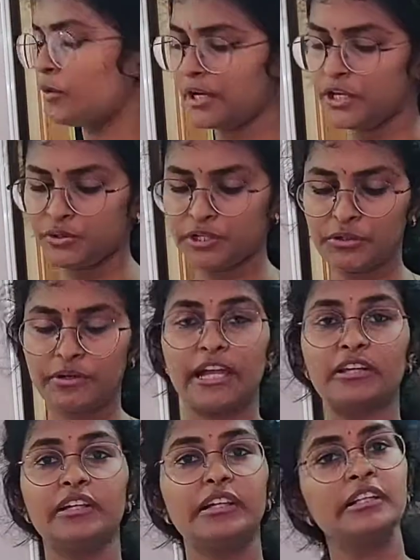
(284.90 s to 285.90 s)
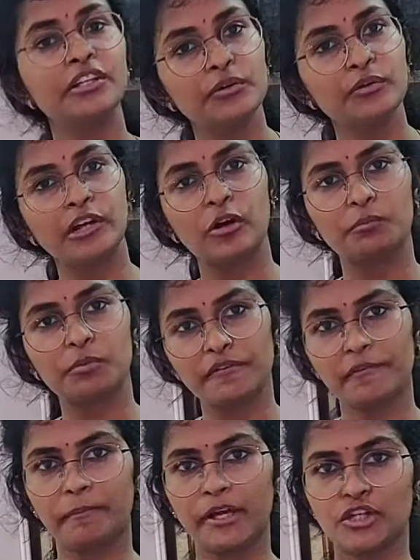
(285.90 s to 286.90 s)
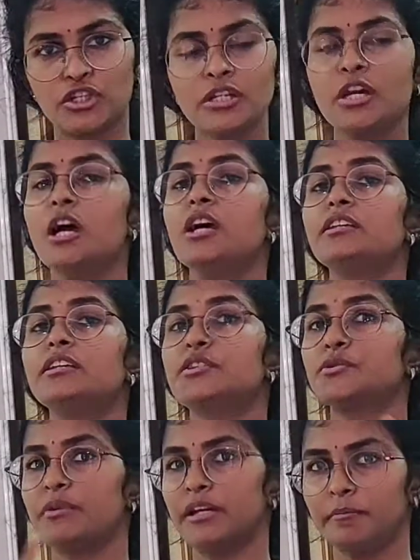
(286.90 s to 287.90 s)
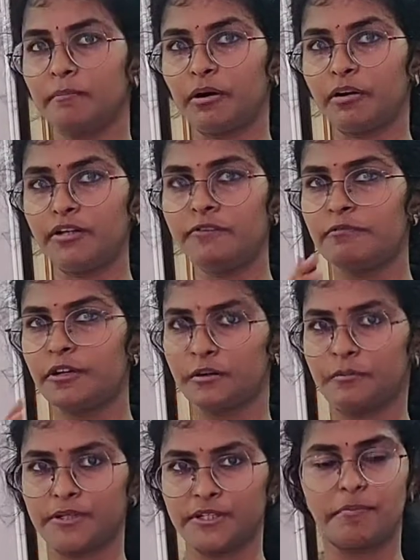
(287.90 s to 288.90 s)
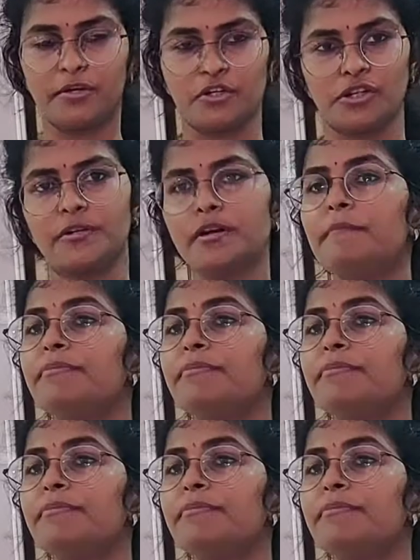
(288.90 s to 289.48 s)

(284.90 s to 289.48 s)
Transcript: Okay, you need to calculate the urine output of the patient. This is very important for a burns patient.